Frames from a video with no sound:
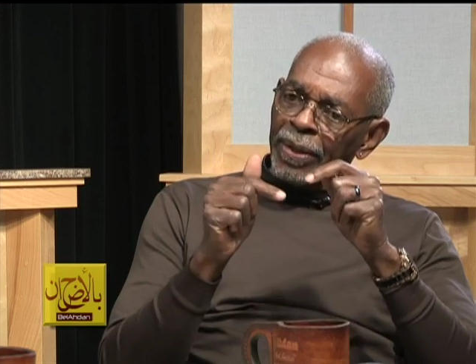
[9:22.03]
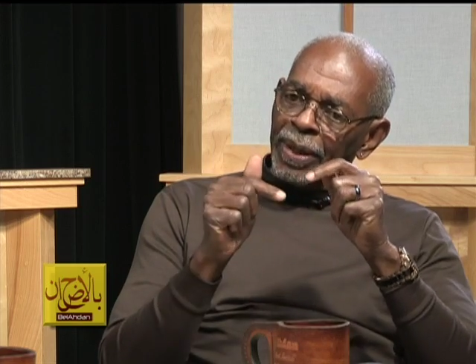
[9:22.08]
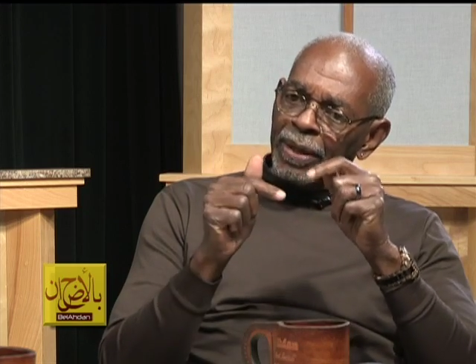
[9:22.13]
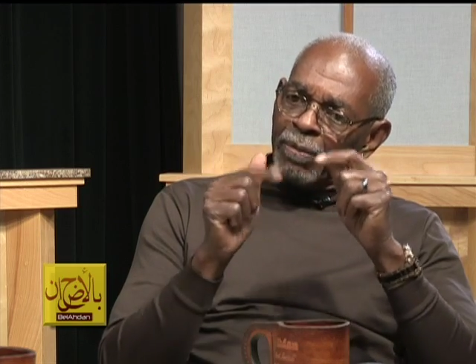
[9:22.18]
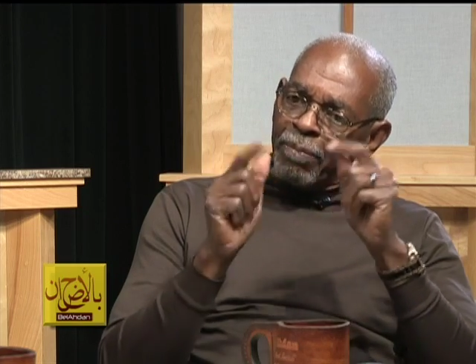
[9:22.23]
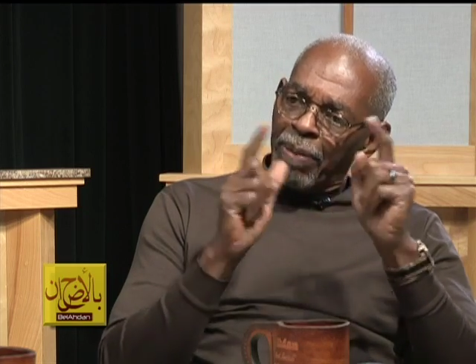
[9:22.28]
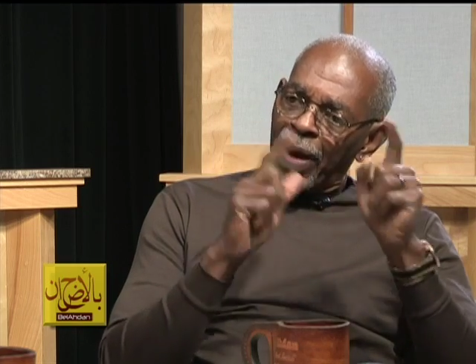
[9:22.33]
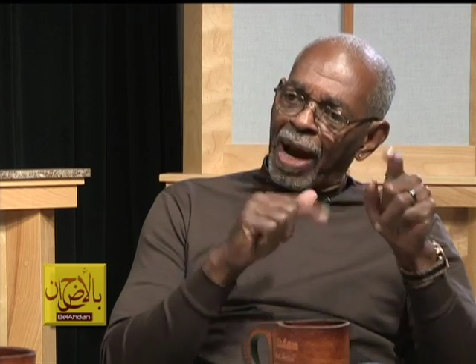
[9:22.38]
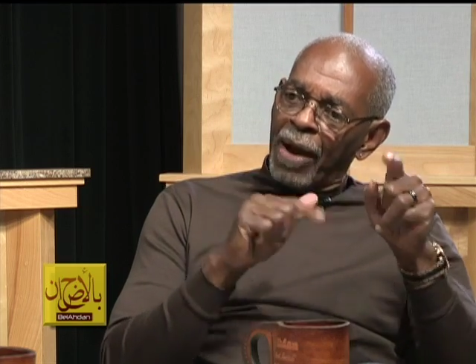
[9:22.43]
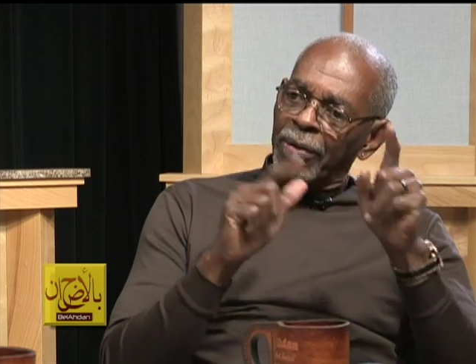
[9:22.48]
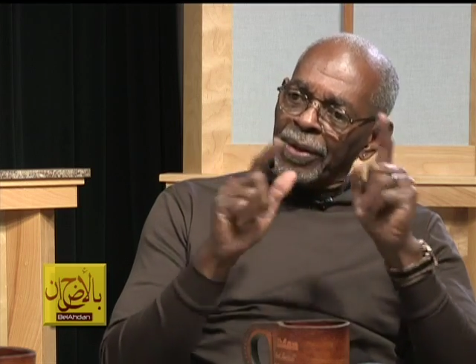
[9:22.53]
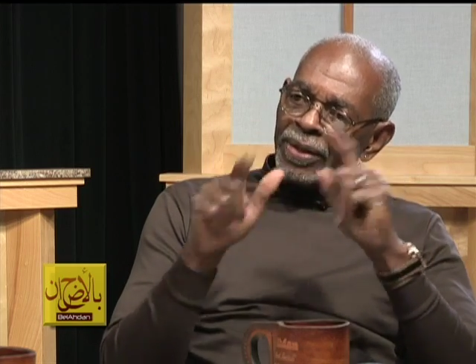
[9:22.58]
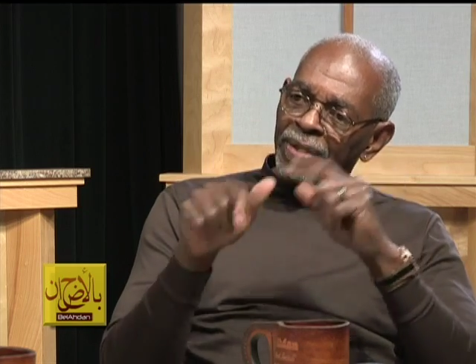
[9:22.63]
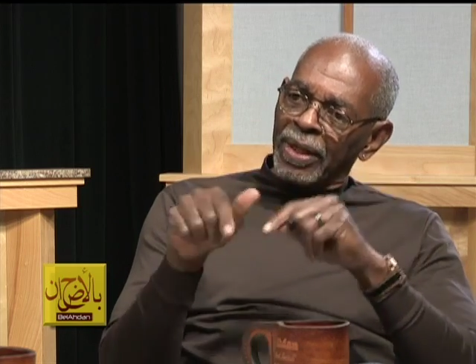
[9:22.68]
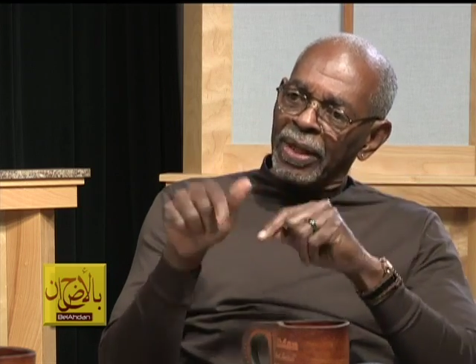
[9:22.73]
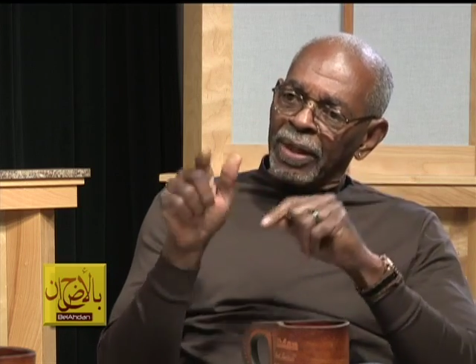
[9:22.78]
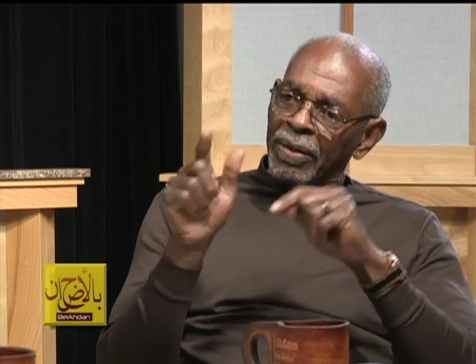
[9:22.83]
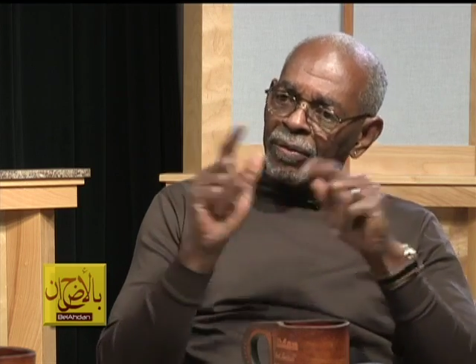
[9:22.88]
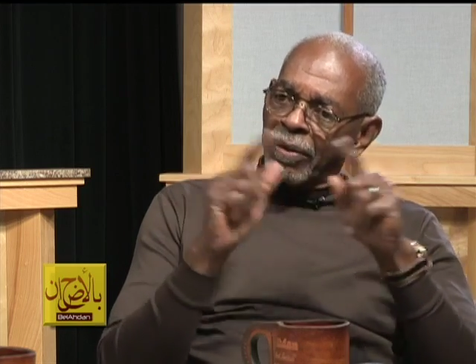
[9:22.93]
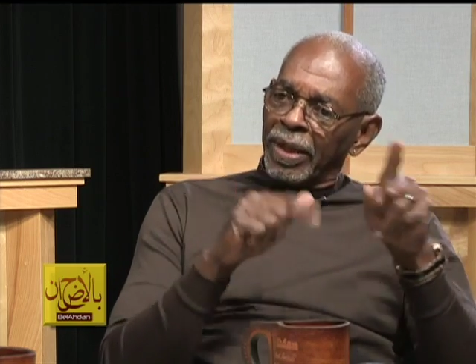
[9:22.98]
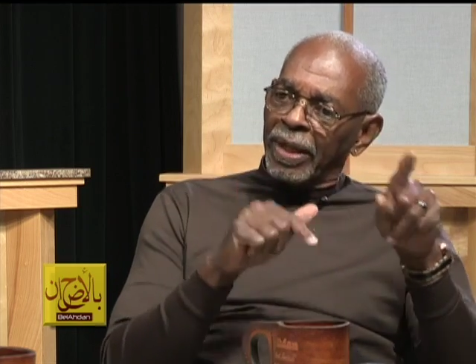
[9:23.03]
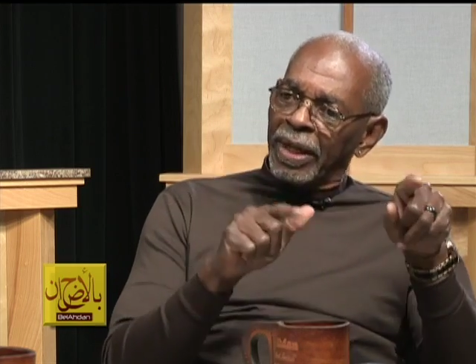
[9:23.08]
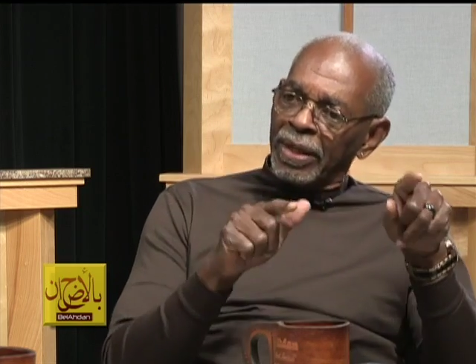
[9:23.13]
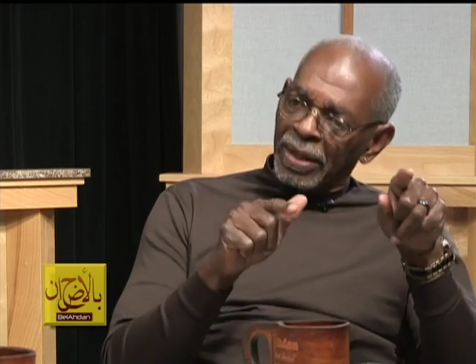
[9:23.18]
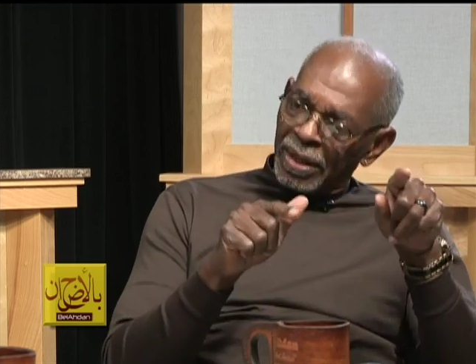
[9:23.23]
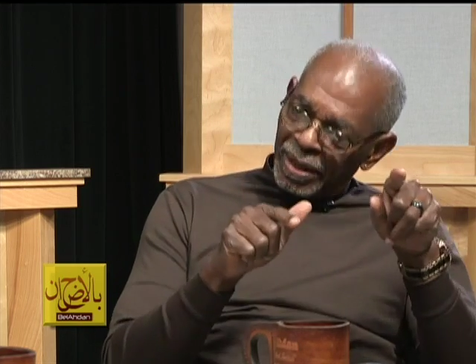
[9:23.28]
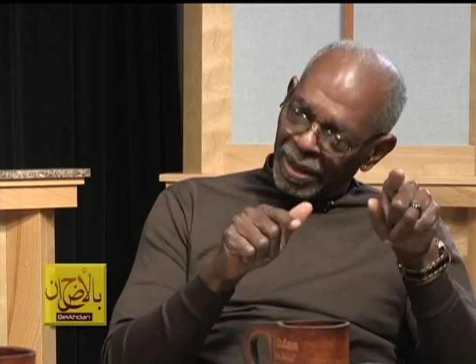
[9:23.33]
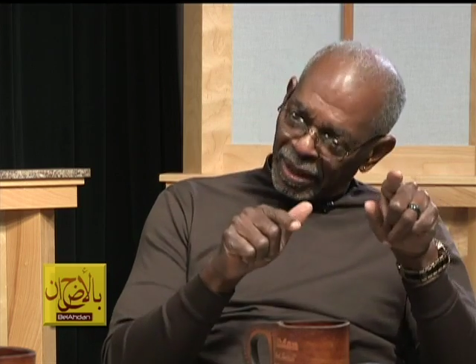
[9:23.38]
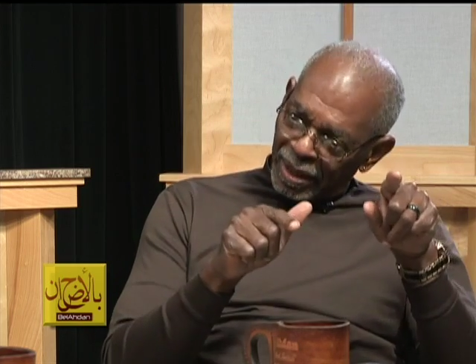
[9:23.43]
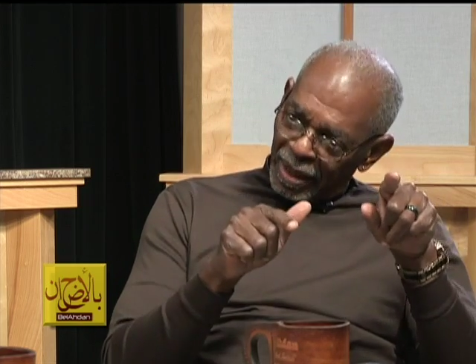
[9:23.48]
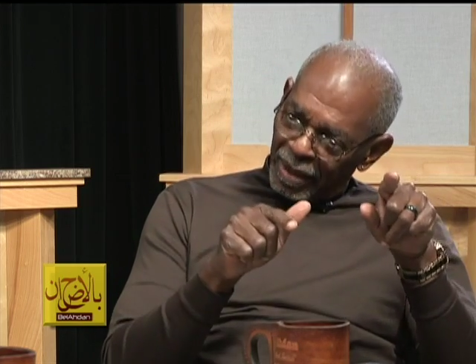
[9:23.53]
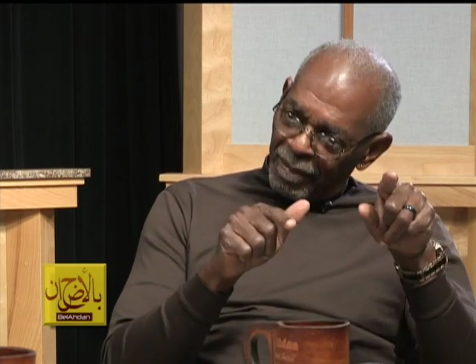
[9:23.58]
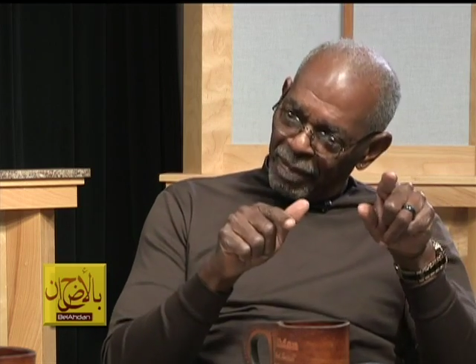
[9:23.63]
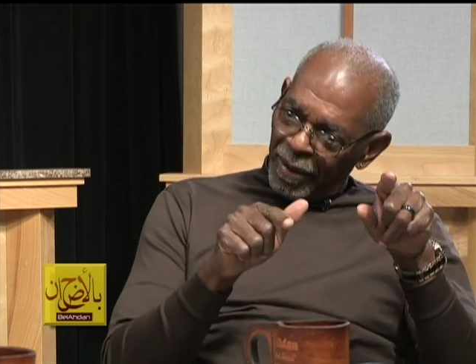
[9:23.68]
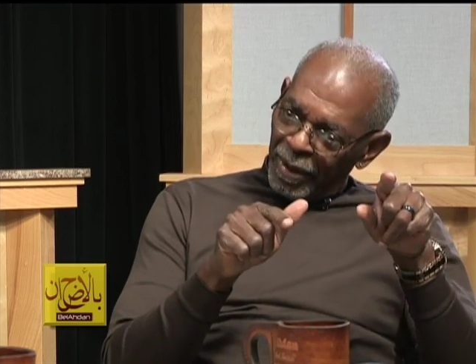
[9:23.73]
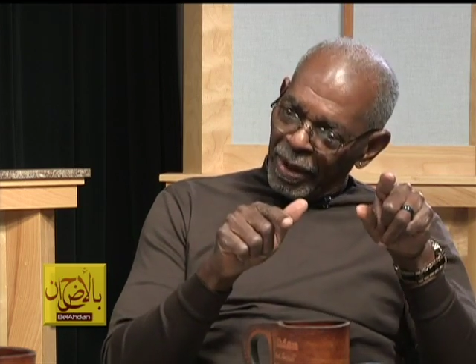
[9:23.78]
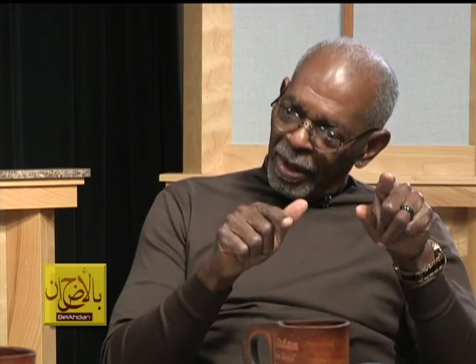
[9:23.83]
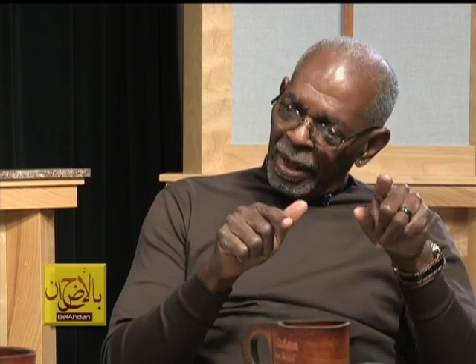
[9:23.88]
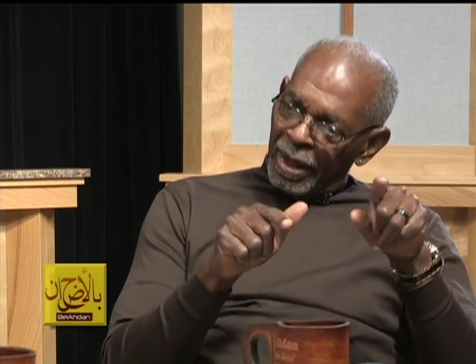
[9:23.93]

this parasitic relationship